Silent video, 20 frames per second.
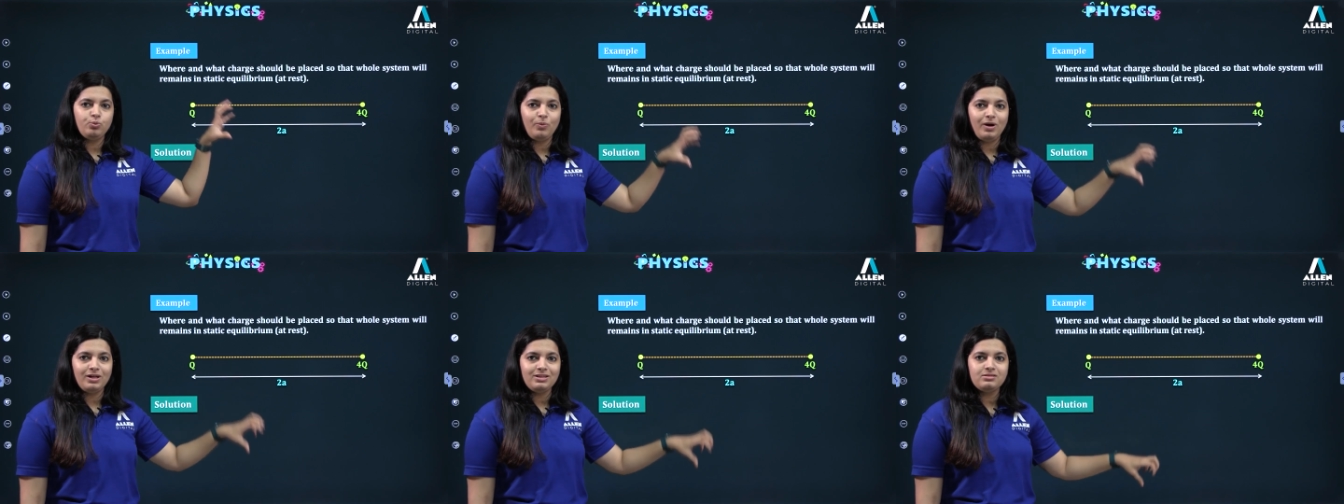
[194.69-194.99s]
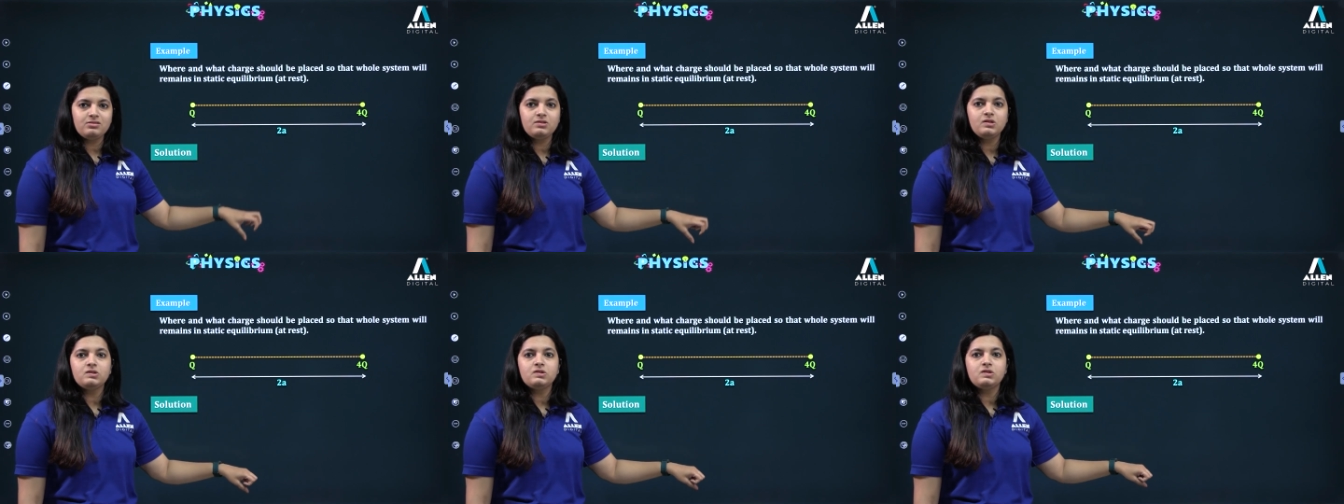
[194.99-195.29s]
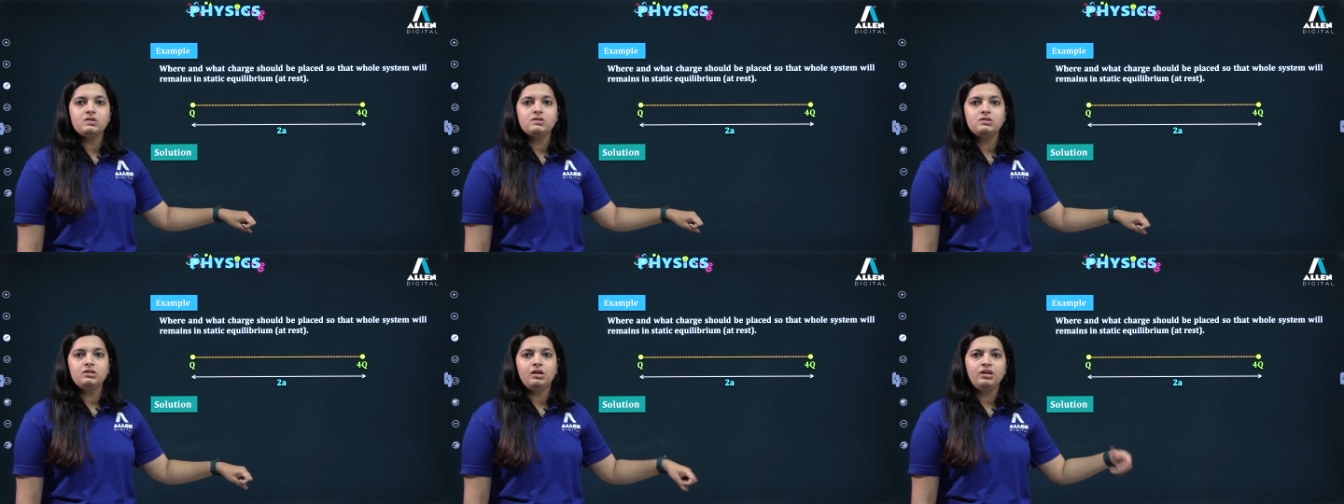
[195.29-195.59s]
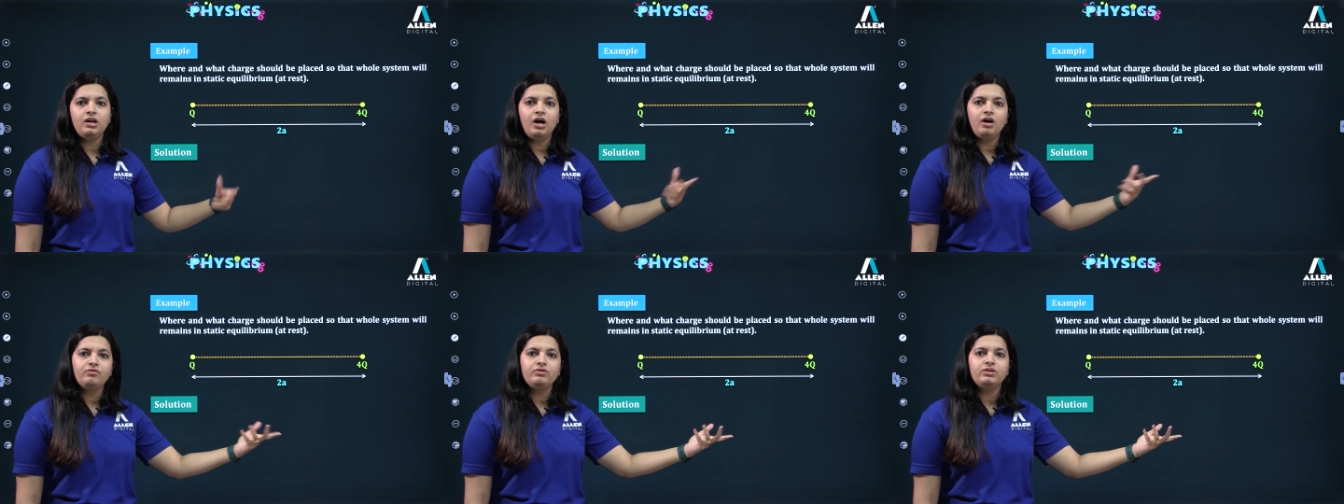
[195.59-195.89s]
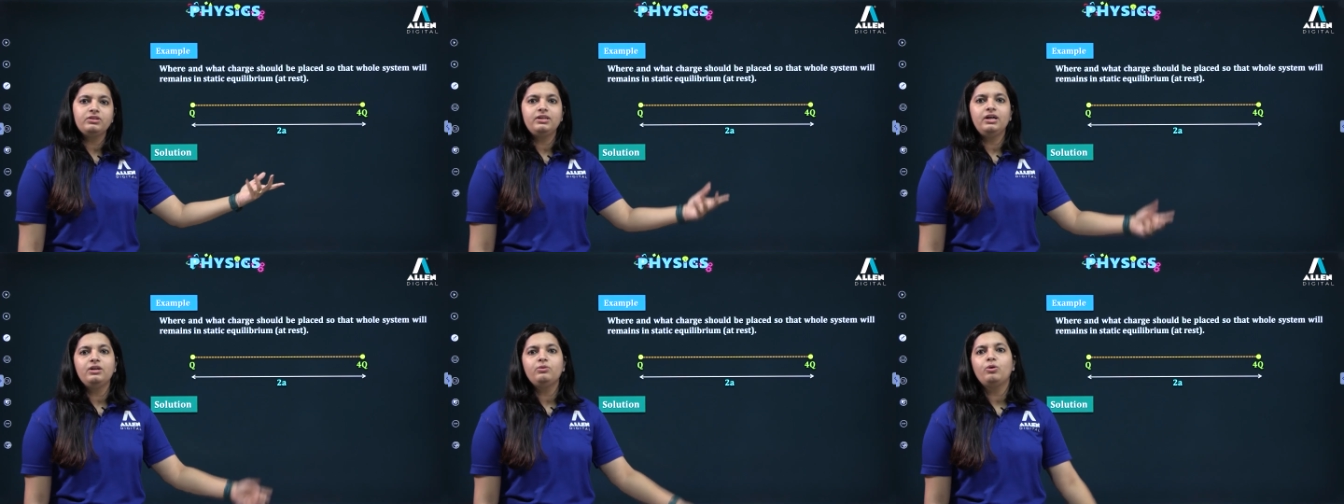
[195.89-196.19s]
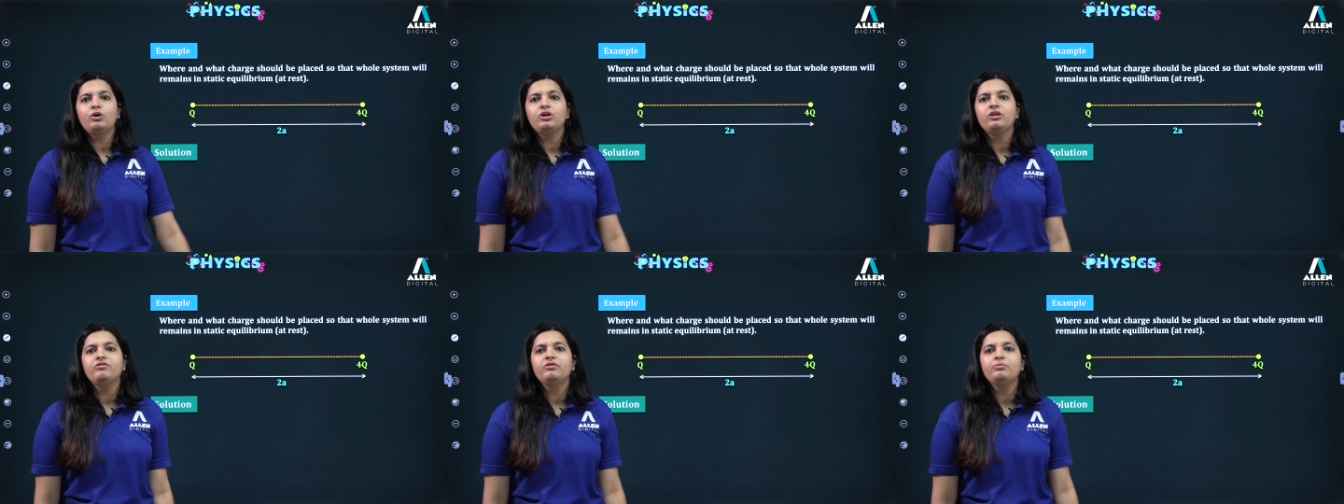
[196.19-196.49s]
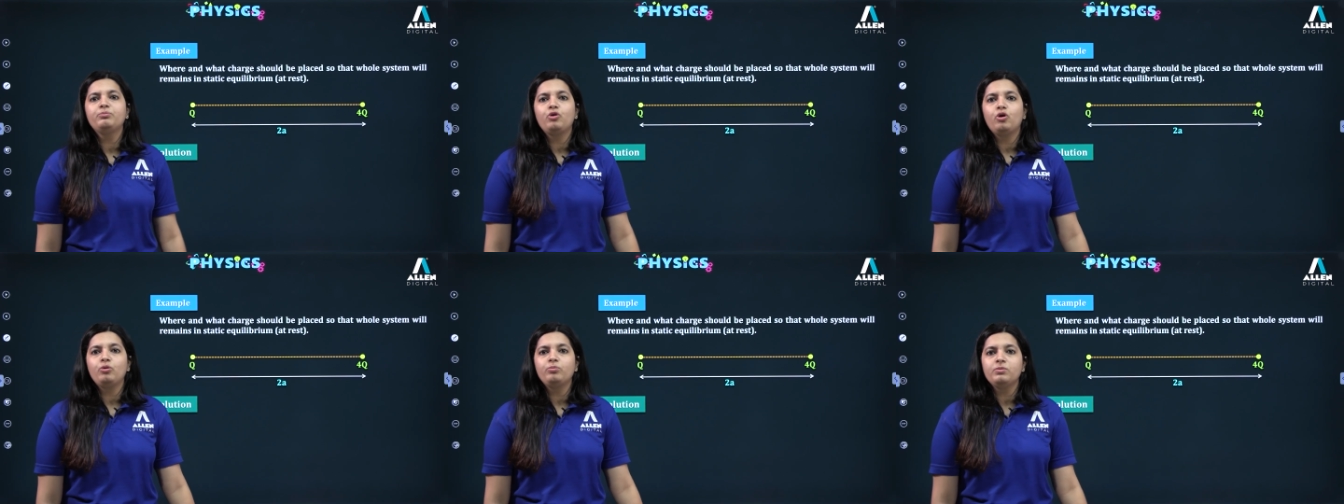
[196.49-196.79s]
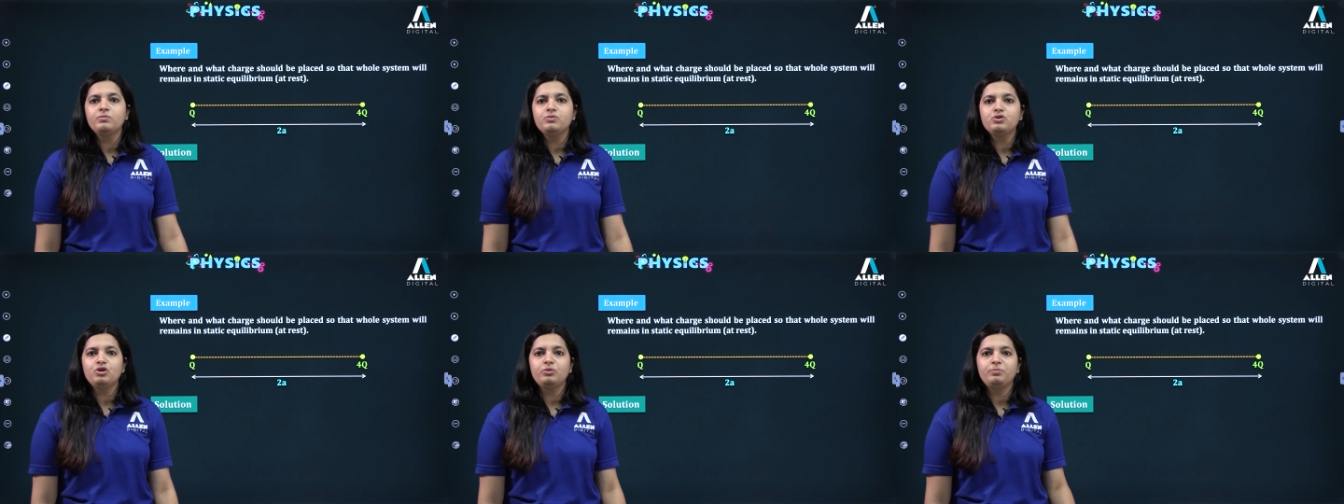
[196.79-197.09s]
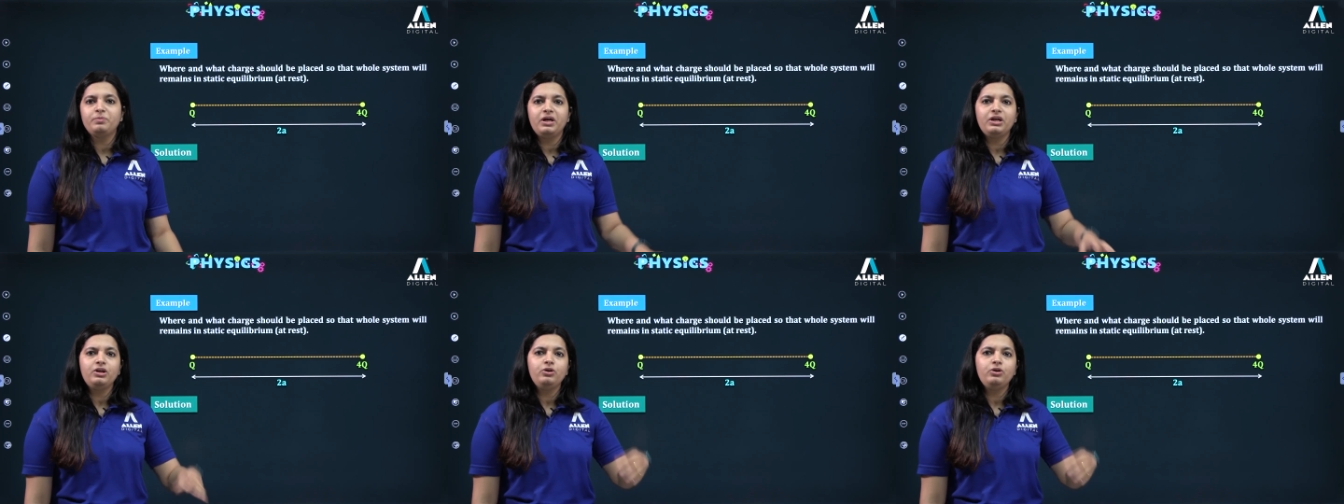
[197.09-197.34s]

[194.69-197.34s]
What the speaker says: Once this is done, after that, whatever problems you apply,